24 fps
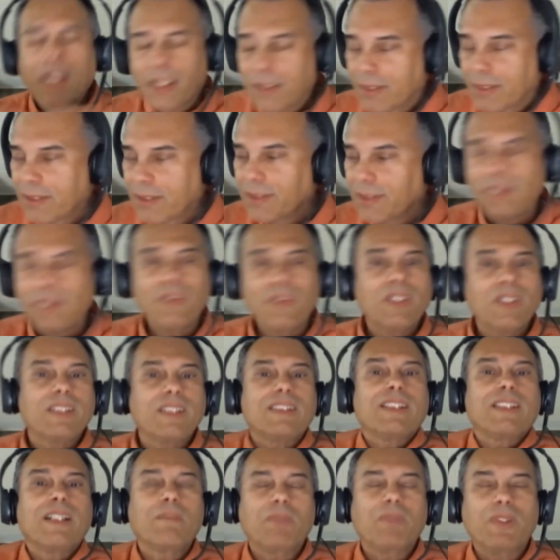Okay, I'll give
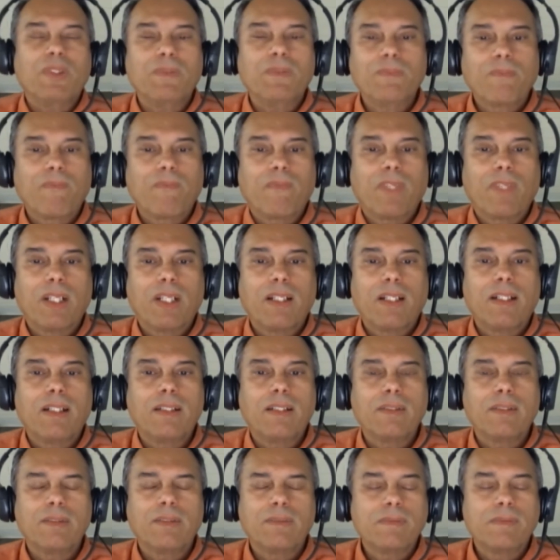you an example.
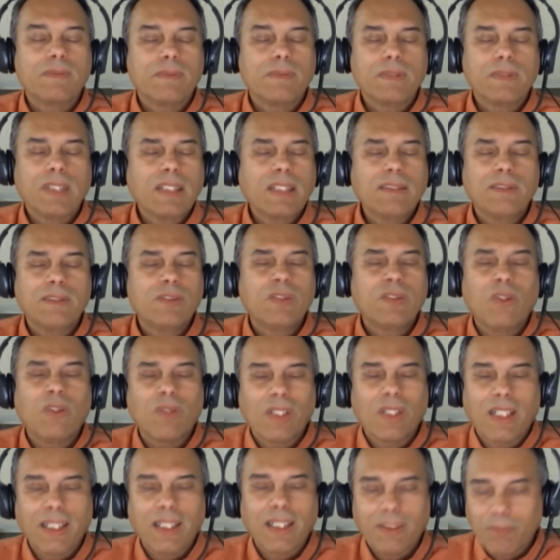I
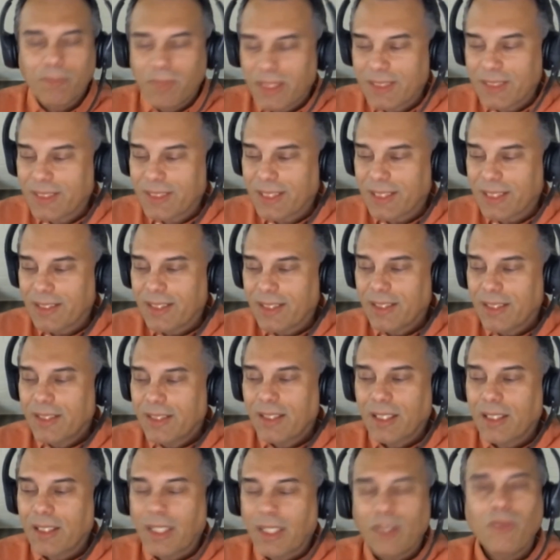don't like mixing.
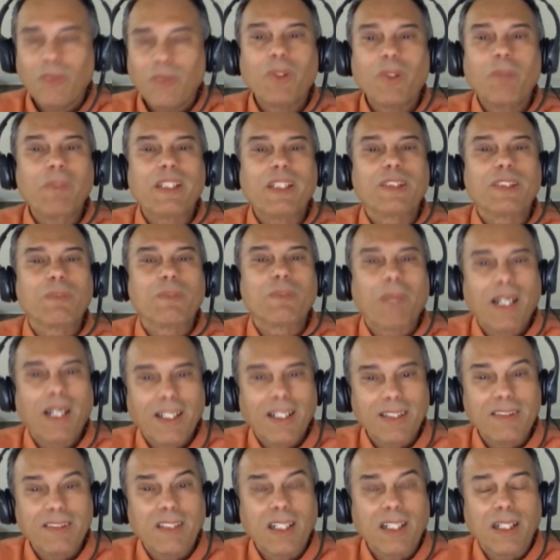I don't want to mix
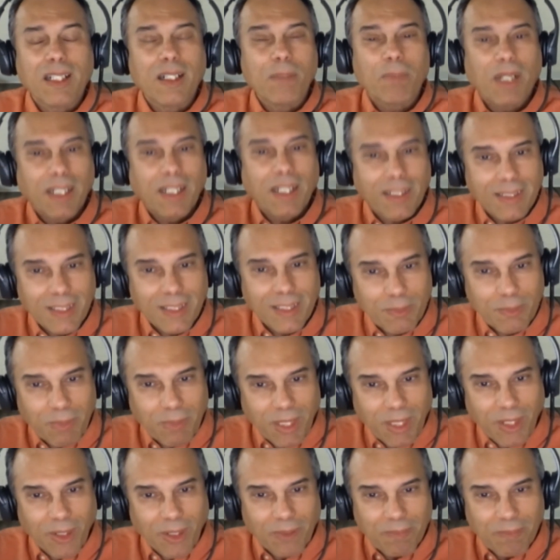politics,
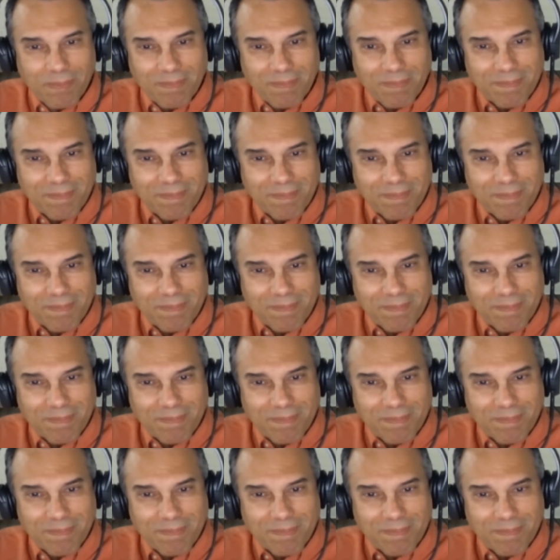but I'll